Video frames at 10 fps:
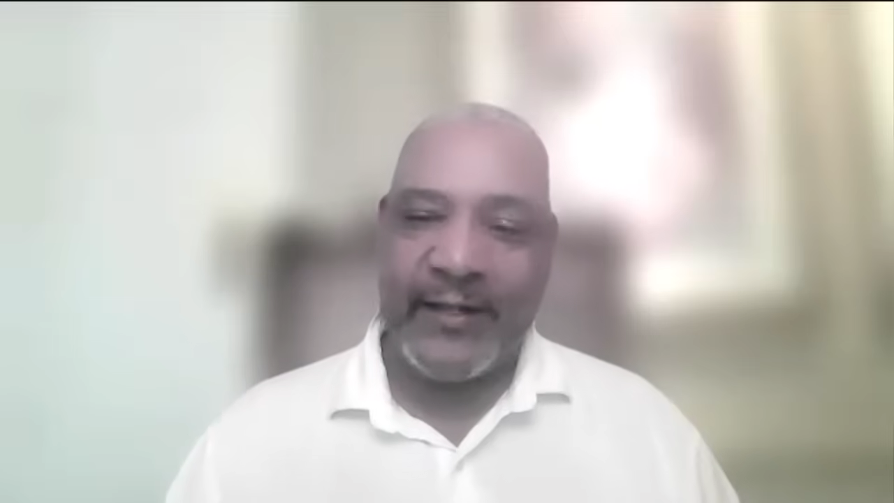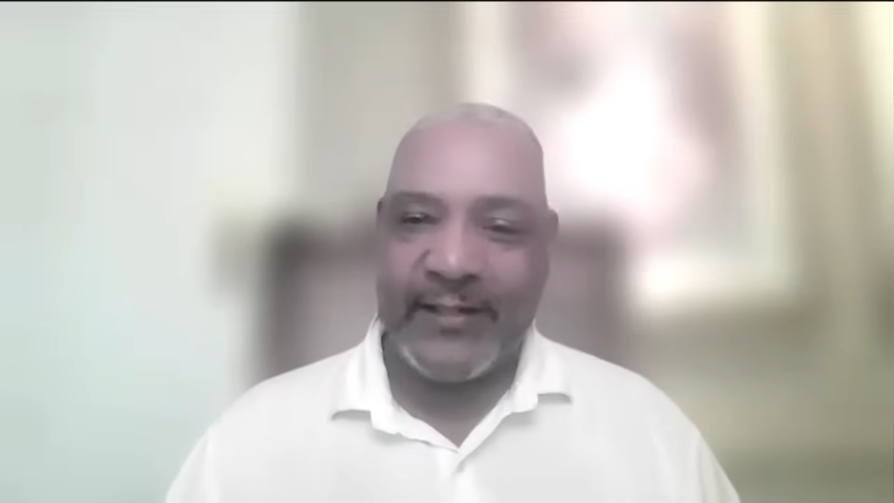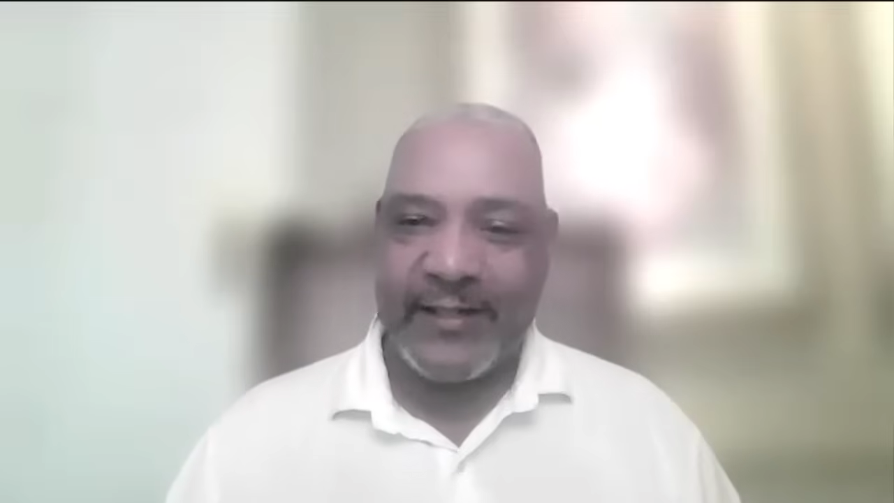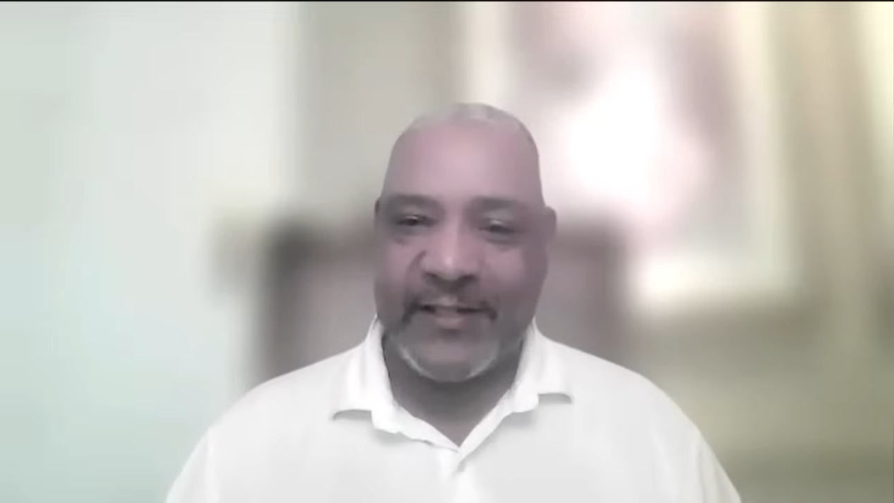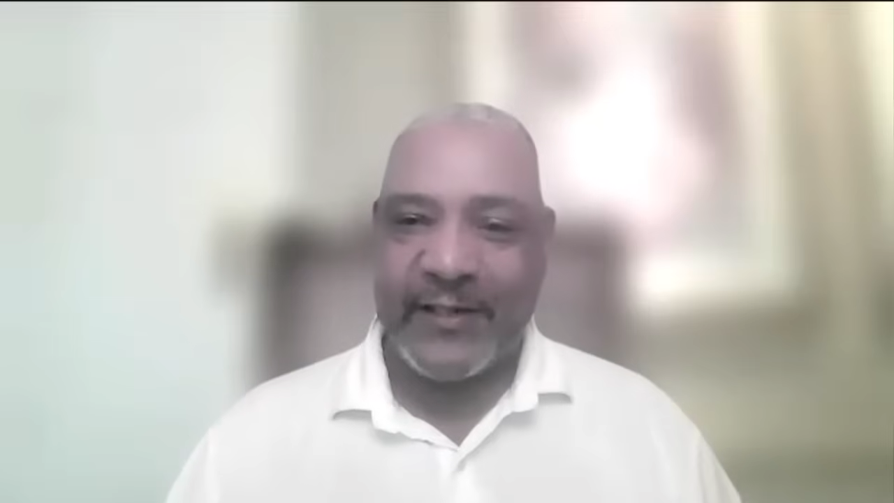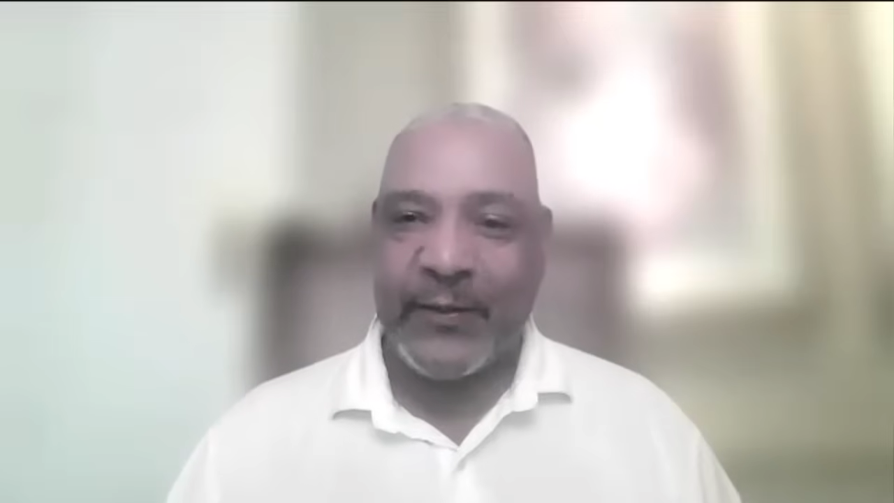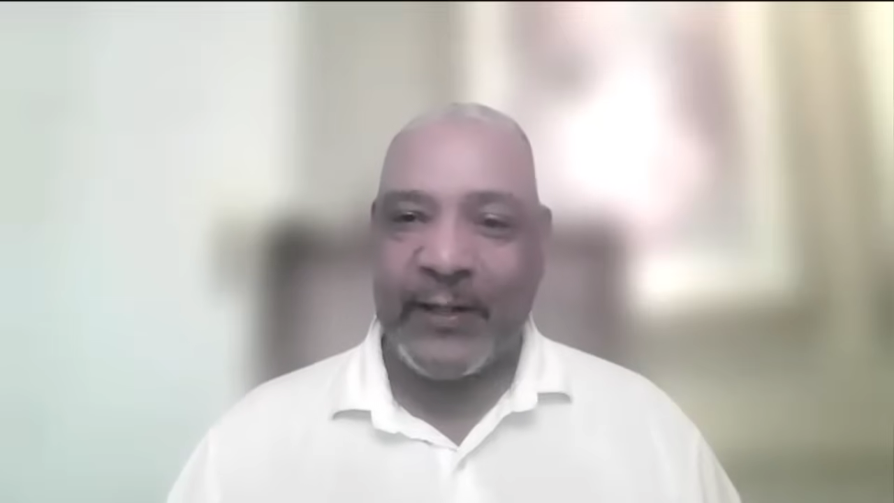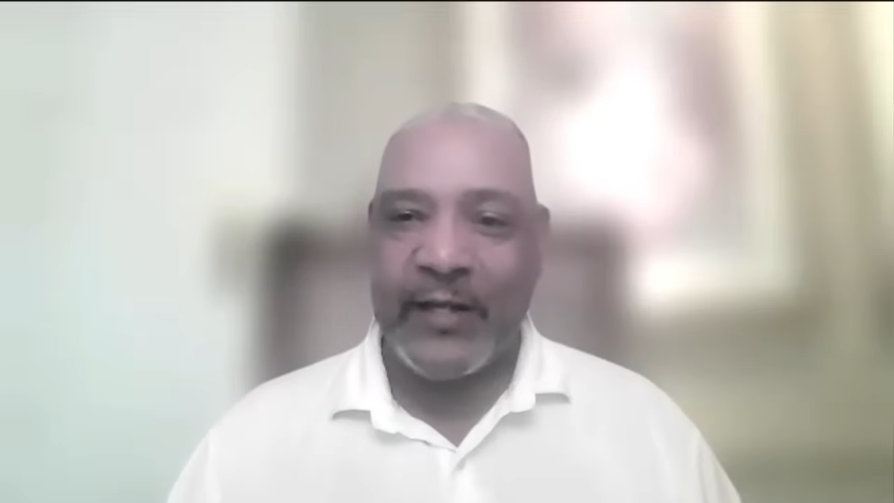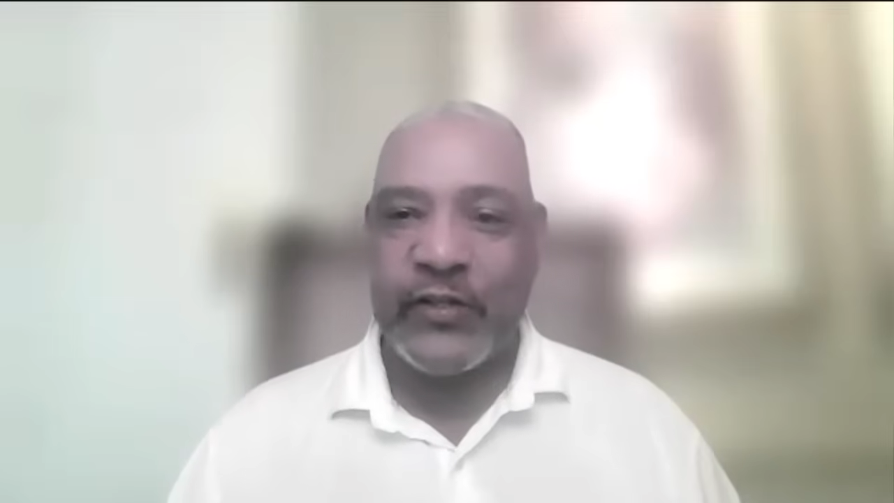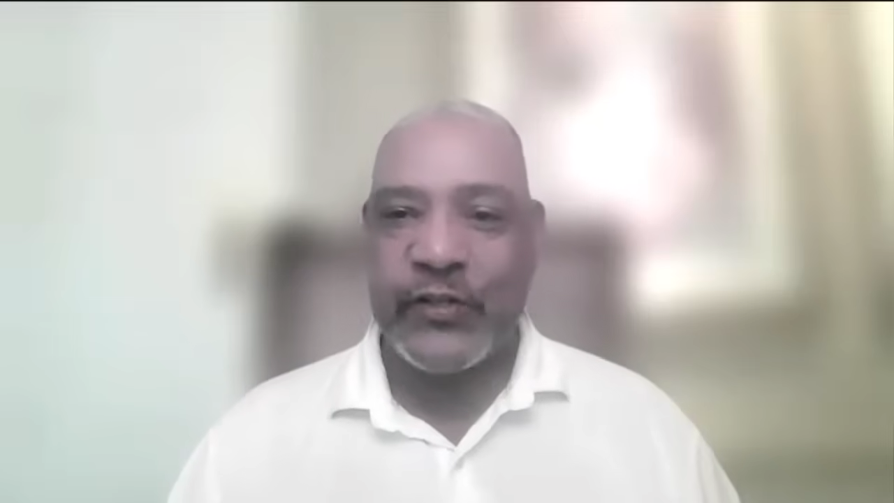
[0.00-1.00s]
existing
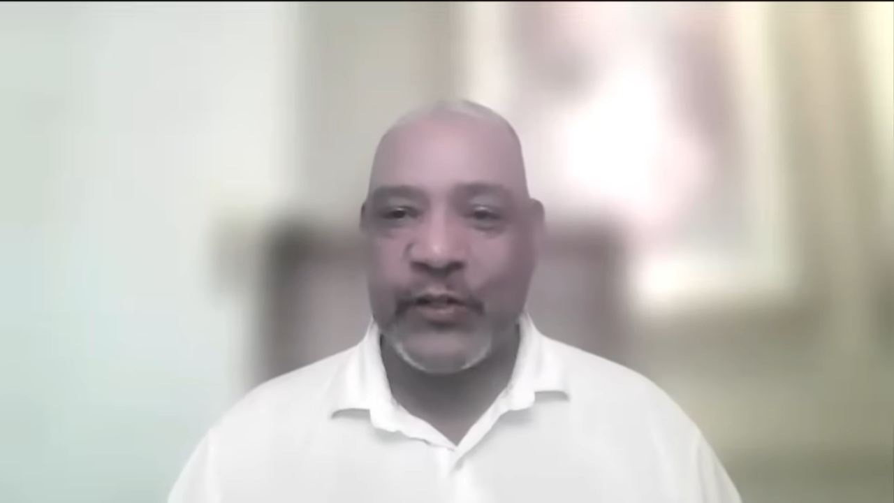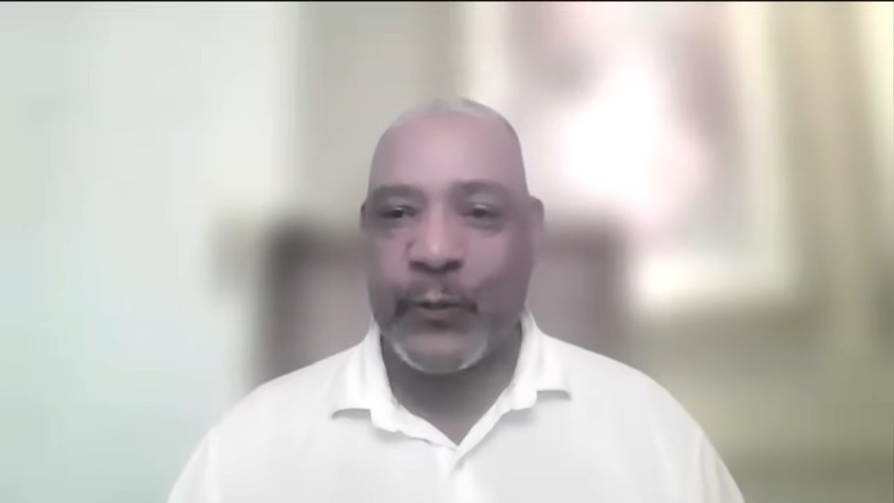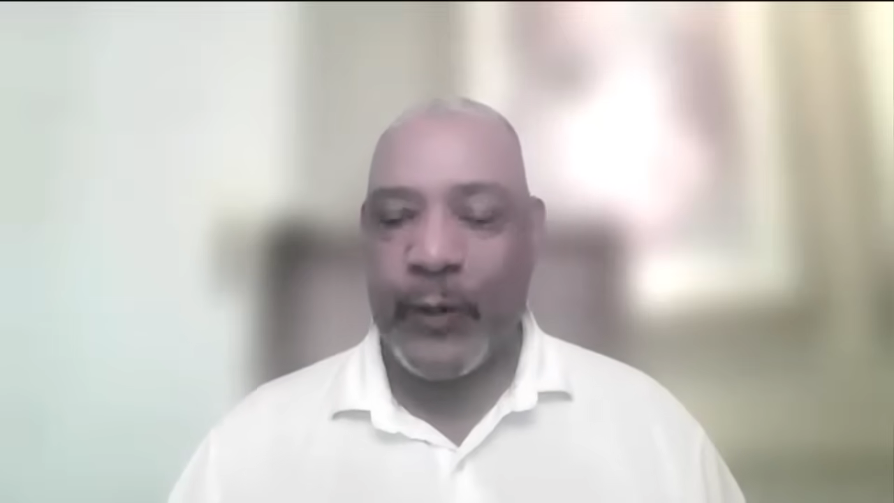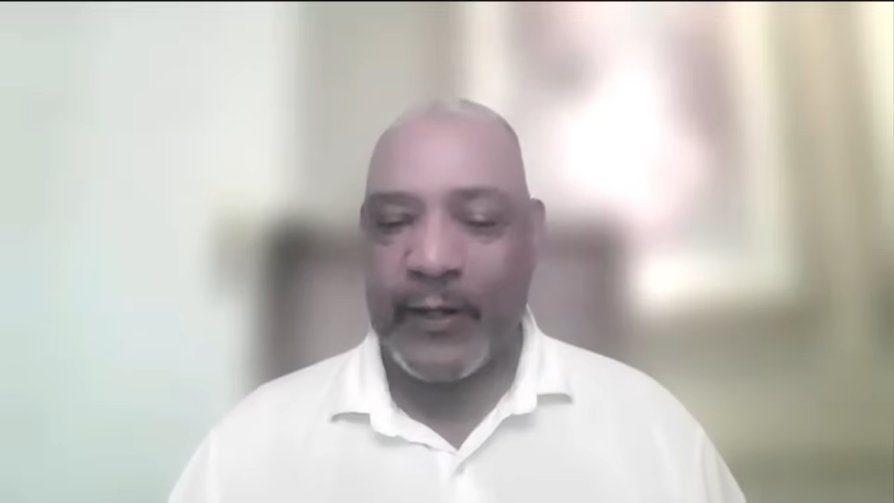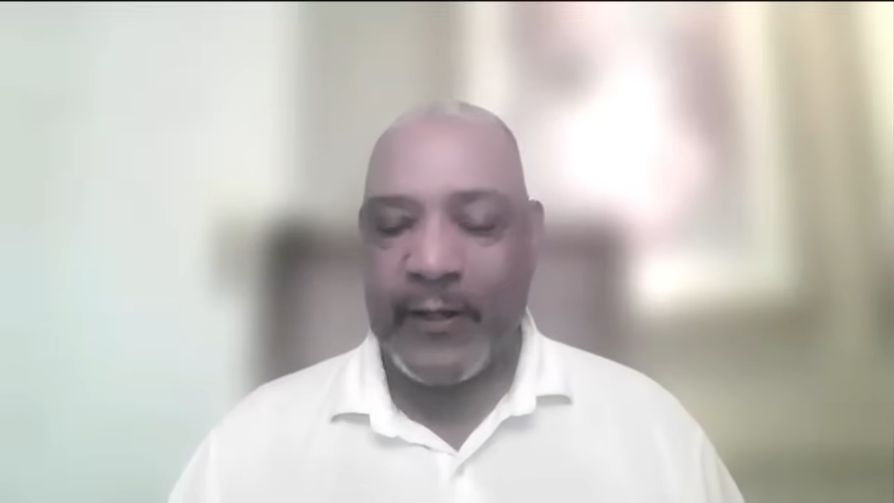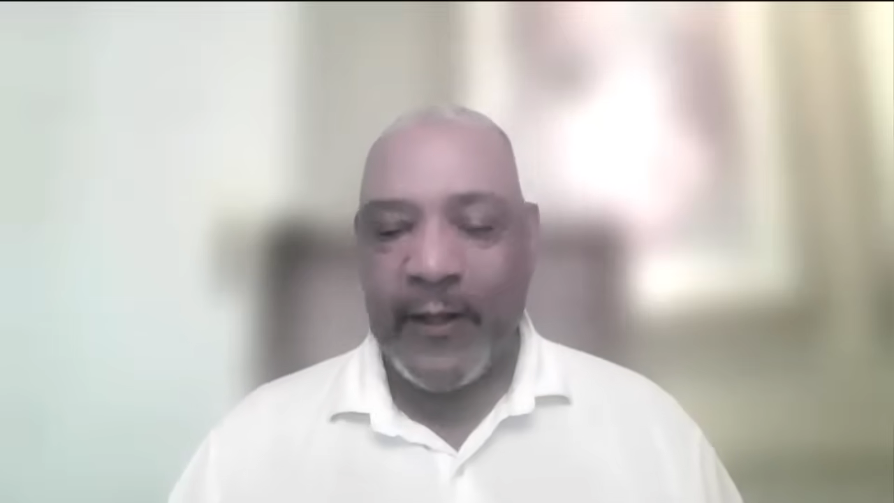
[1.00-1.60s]
relationship with,